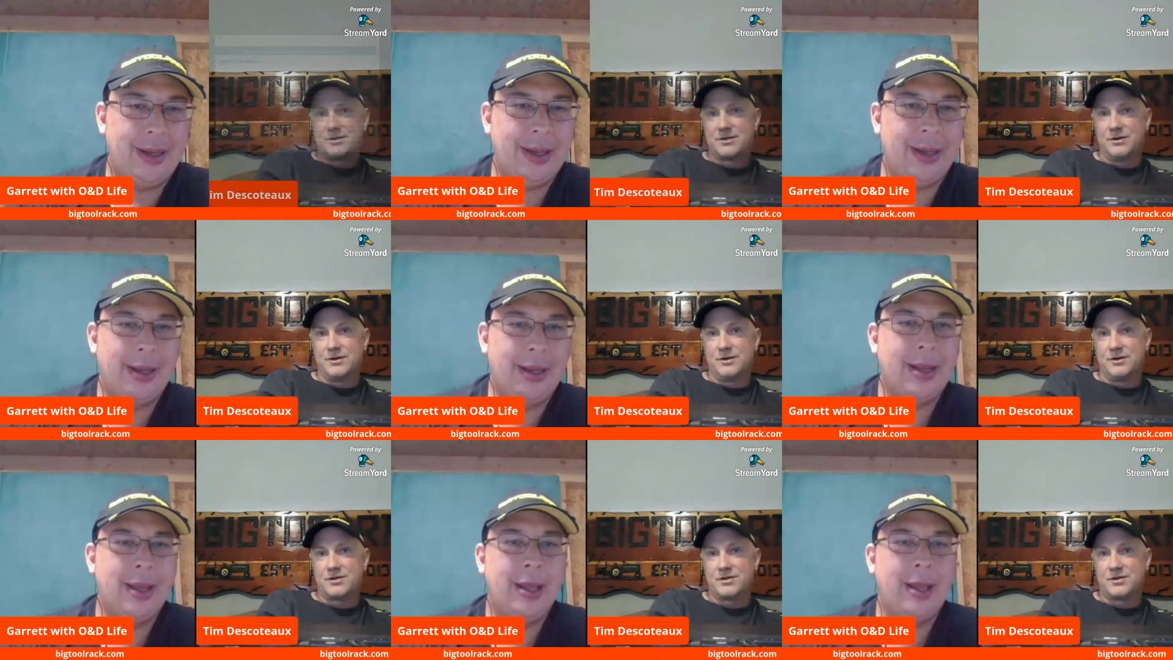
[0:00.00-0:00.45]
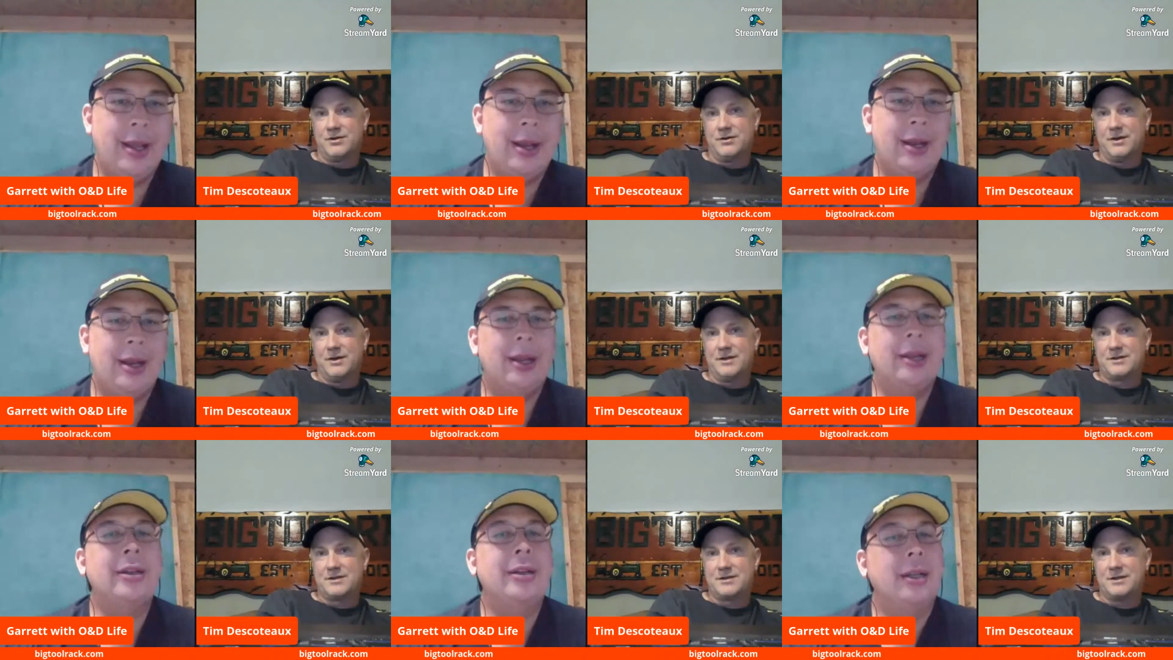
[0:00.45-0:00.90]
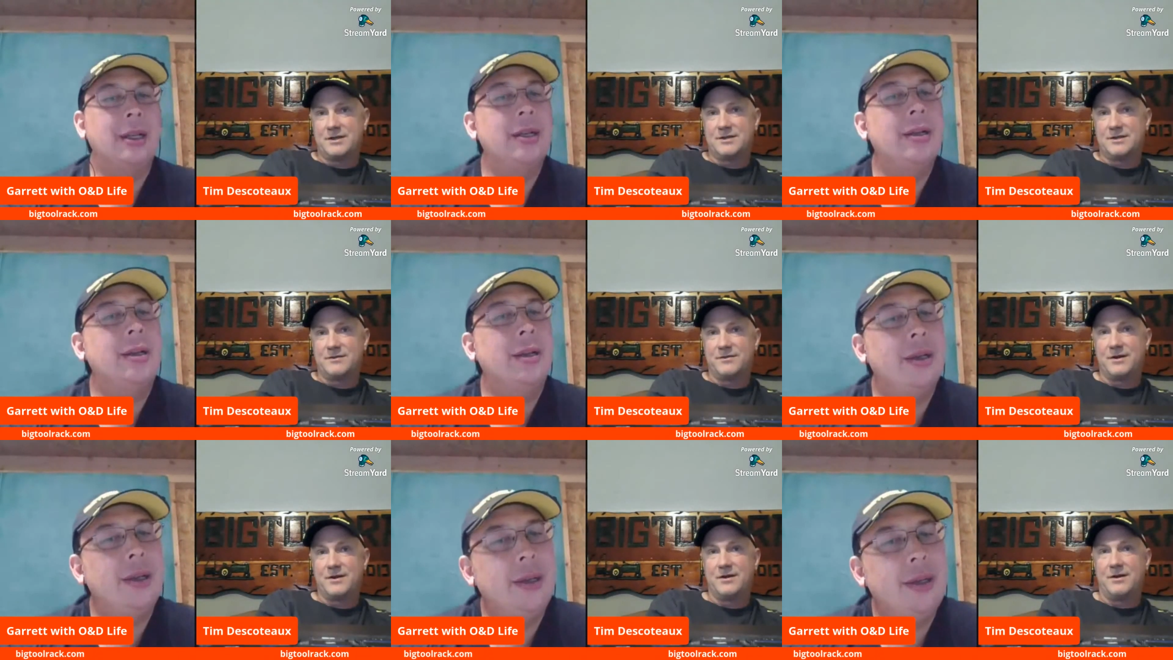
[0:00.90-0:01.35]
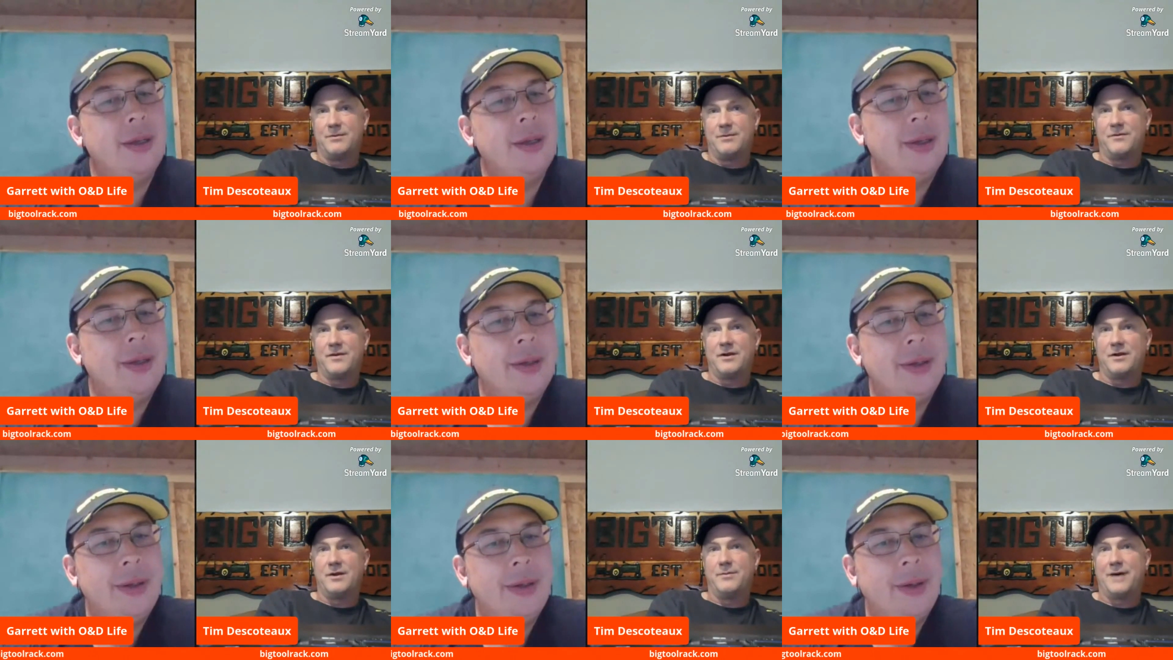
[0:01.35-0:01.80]
Speaker 1: So, so it's, it's
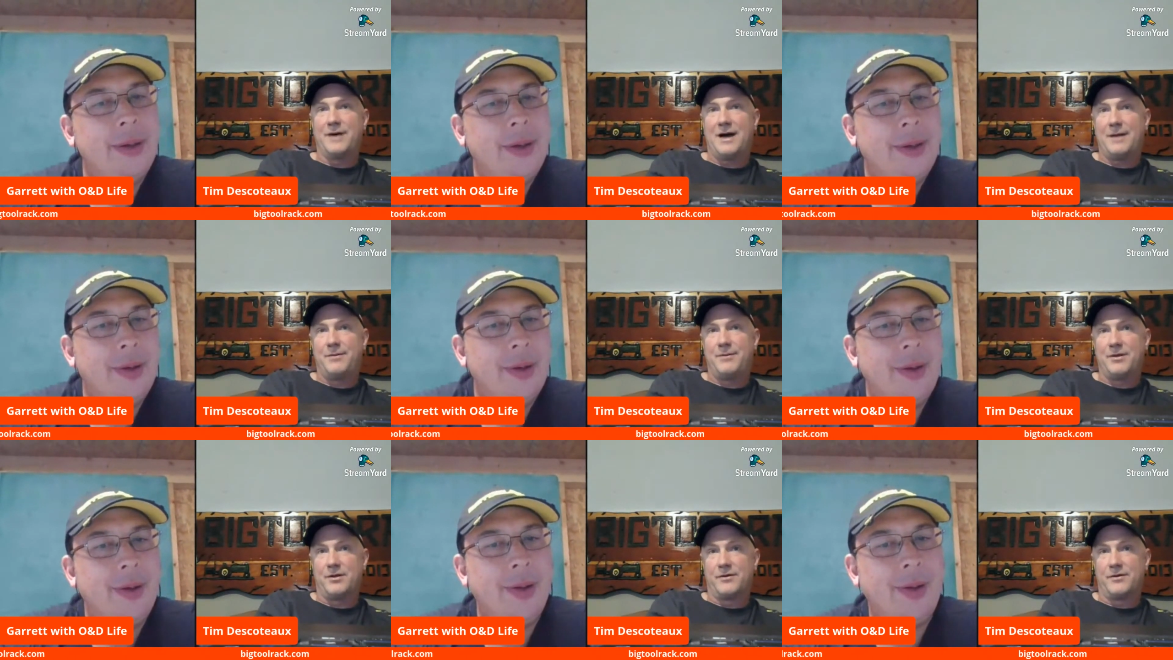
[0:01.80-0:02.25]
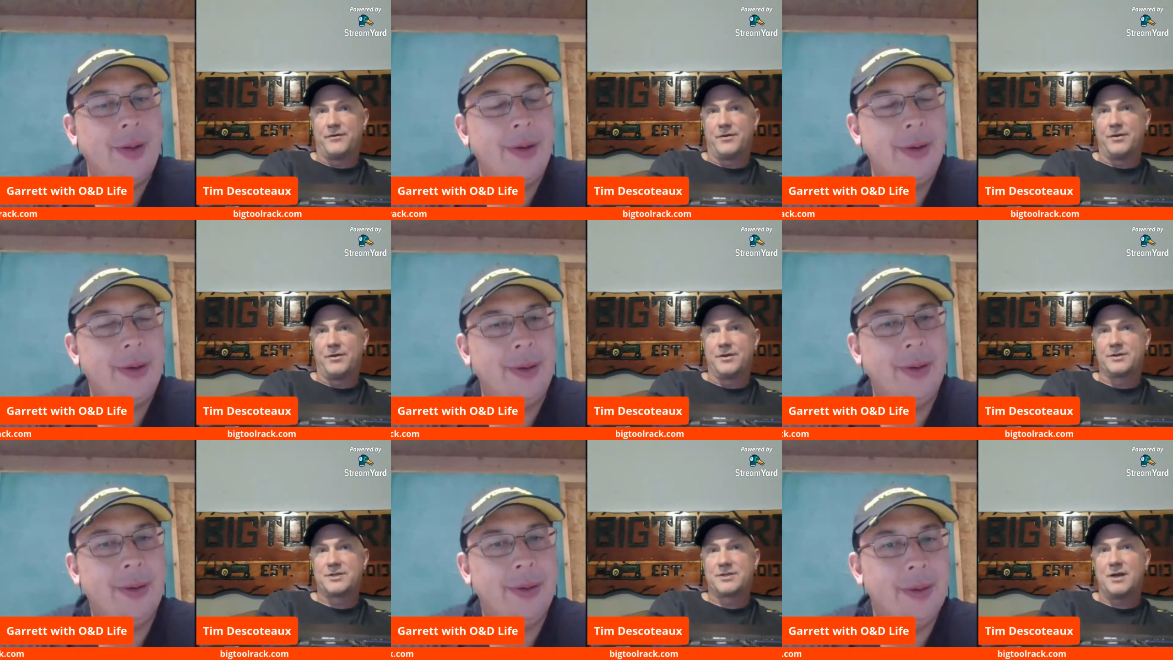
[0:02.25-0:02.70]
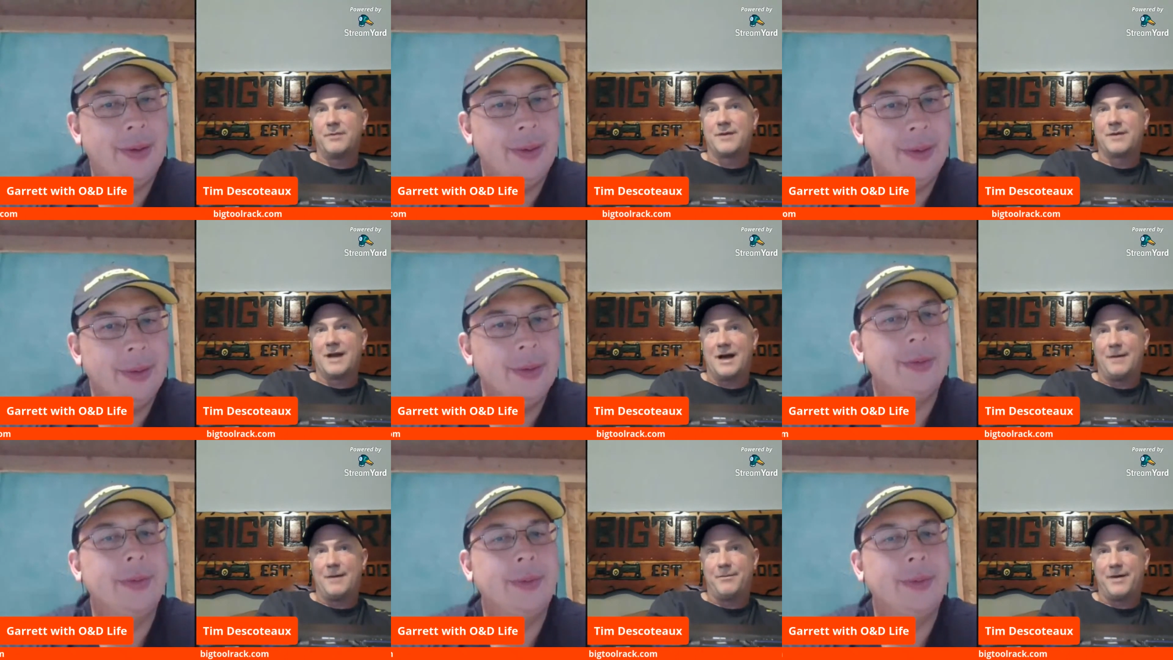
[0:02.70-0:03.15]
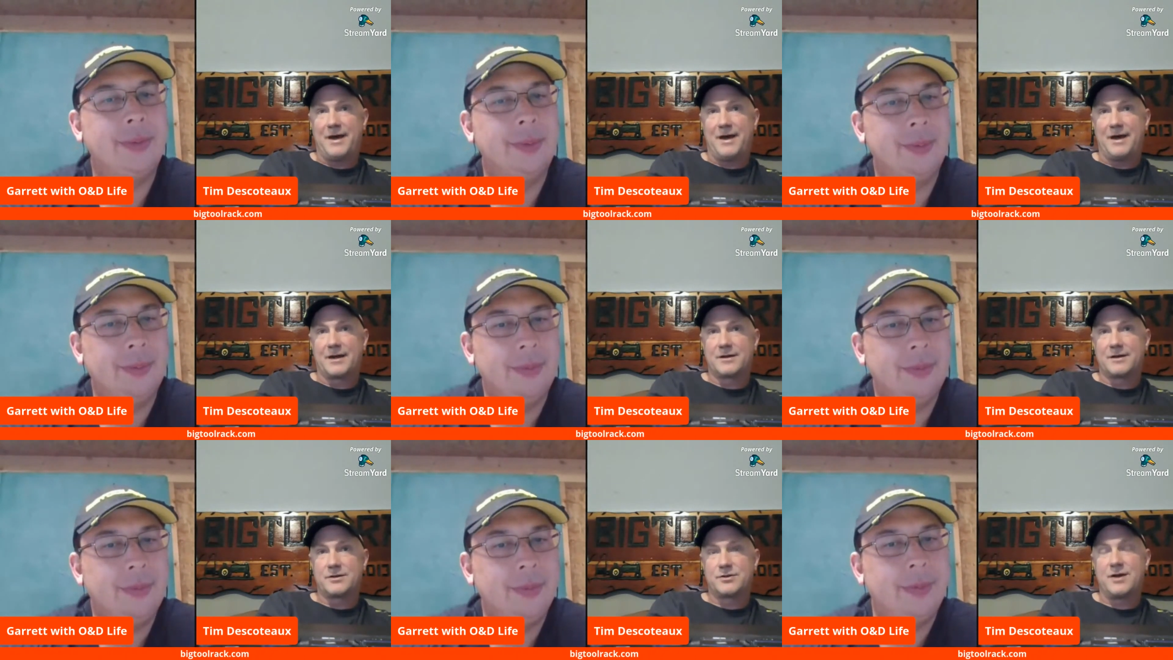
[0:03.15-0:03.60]
very, very popular for the
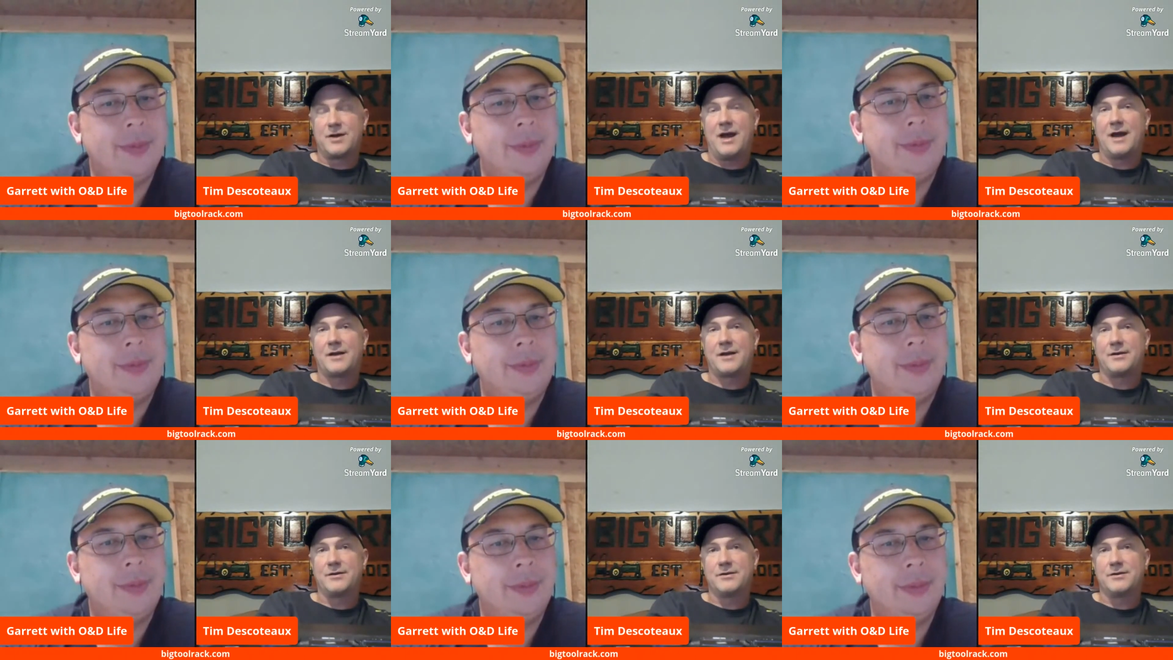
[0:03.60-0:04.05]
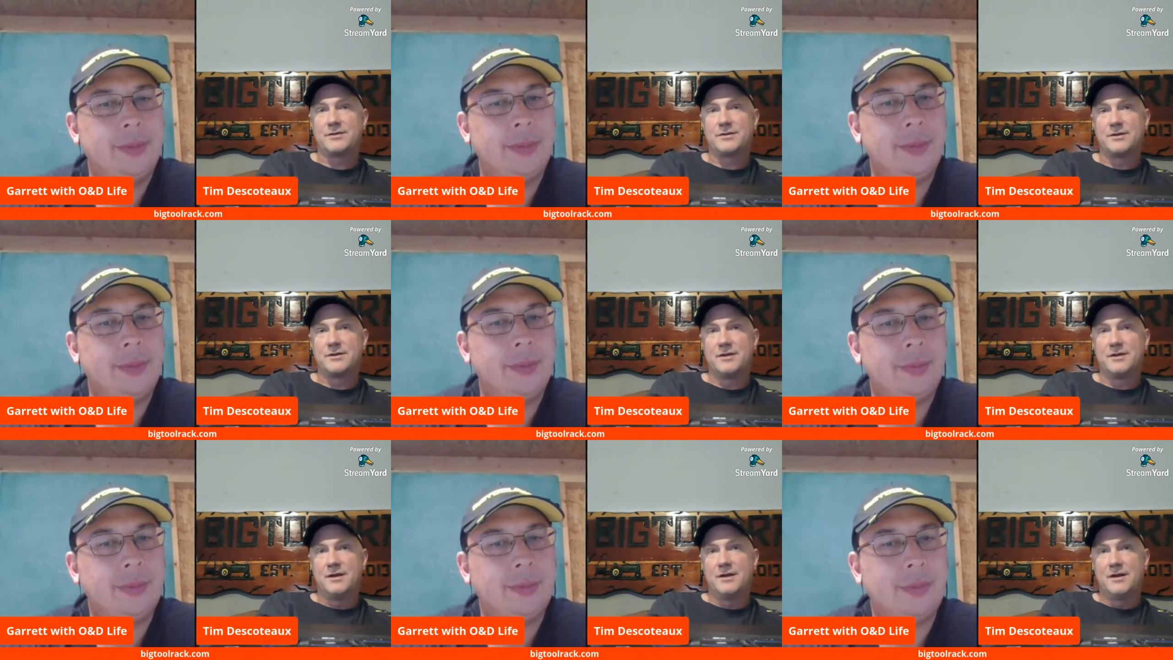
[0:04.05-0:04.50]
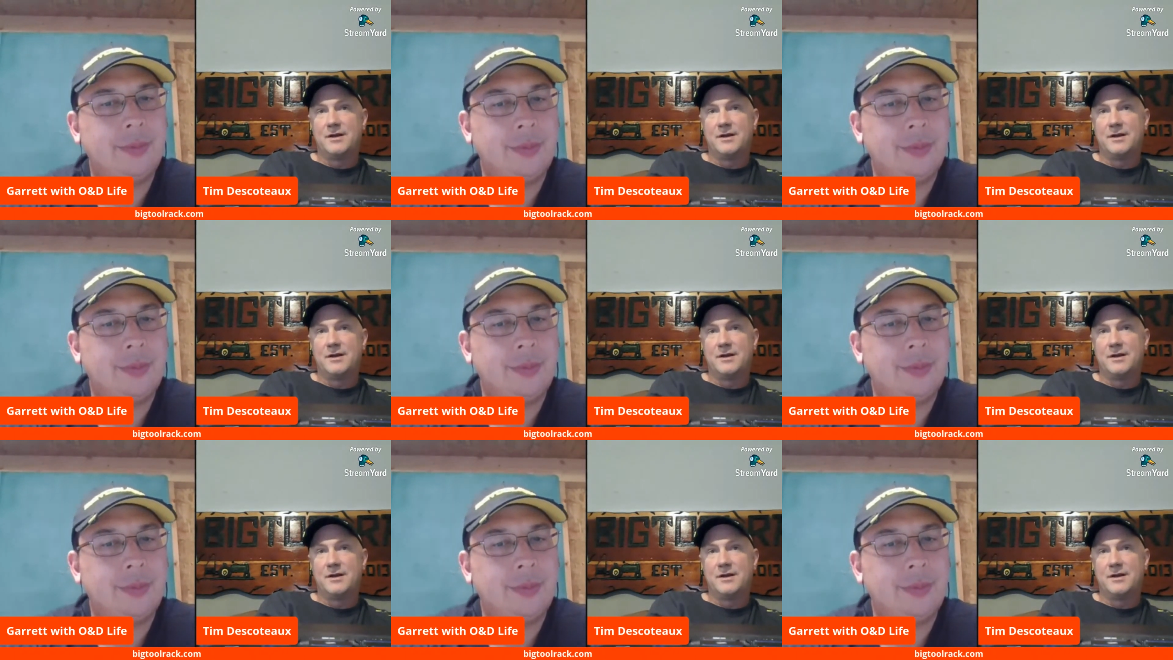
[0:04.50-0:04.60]
subcompact tractors.